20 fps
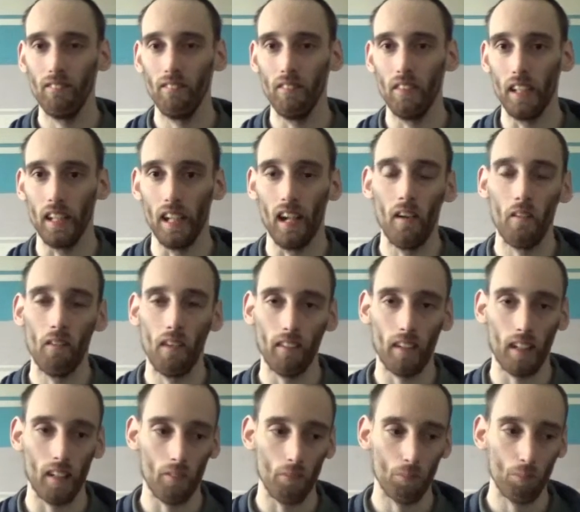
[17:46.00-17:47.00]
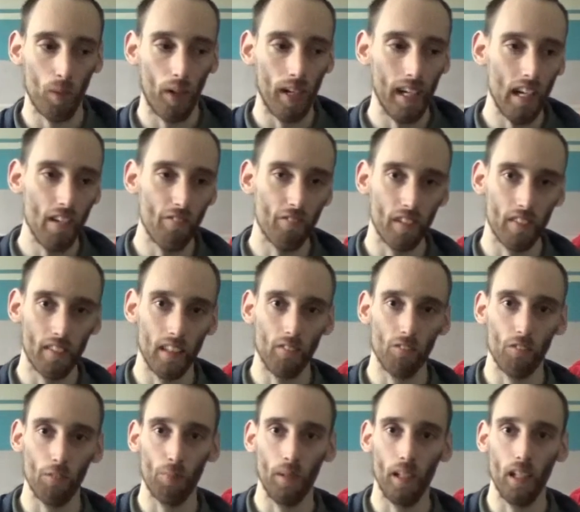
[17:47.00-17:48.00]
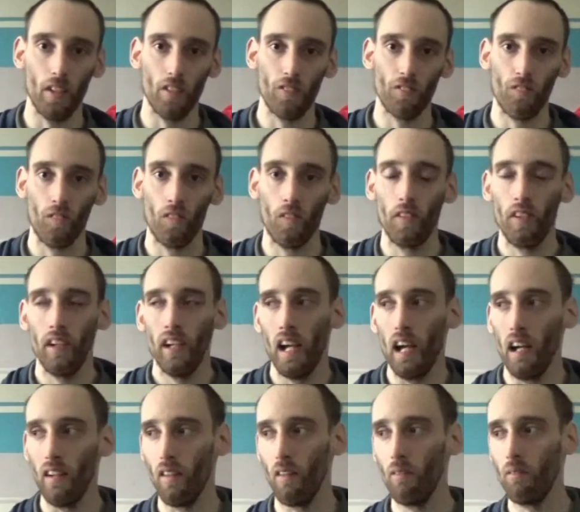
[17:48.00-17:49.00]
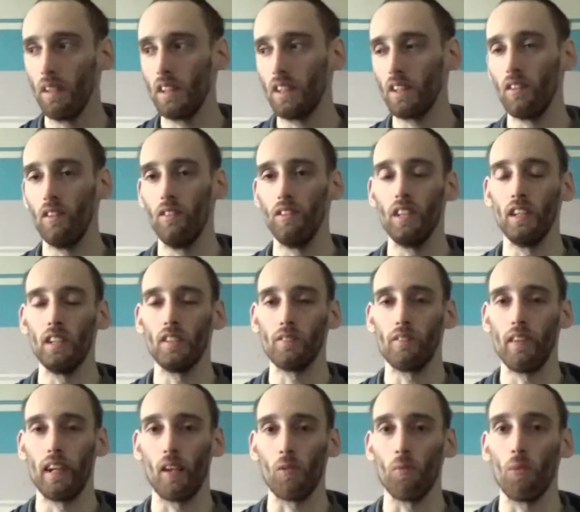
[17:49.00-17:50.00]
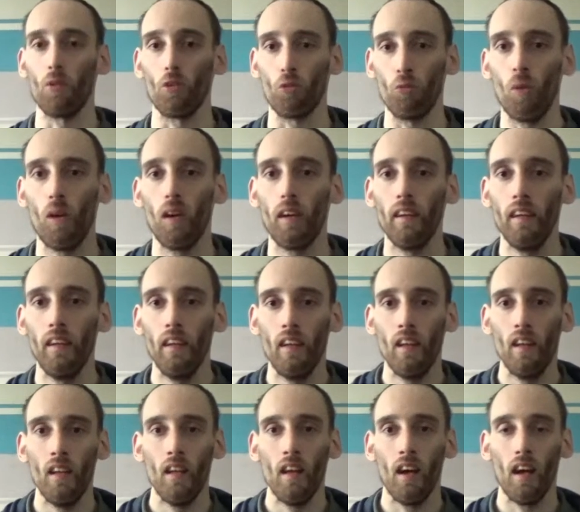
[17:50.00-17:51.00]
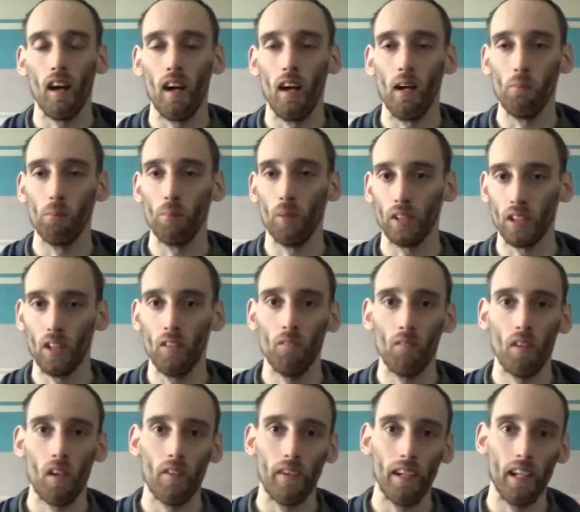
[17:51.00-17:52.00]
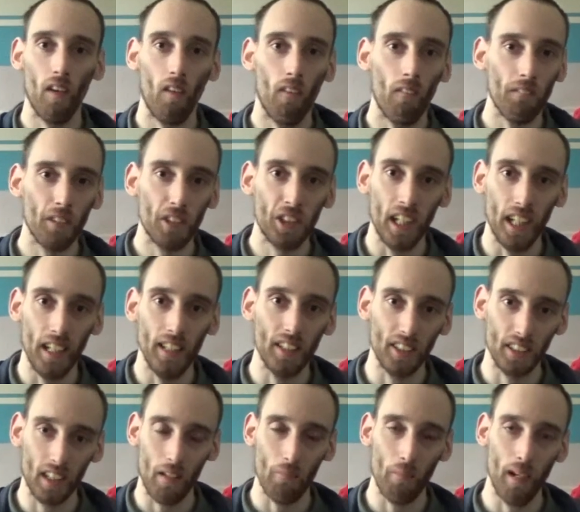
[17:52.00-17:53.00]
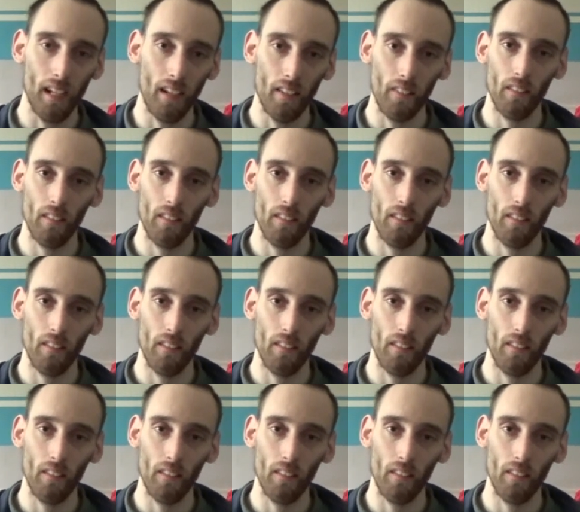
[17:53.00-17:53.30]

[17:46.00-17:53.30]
you know, I'm going to buy everything for PS4 and only exclusives for Xbox One. But don't worry, all the changes I made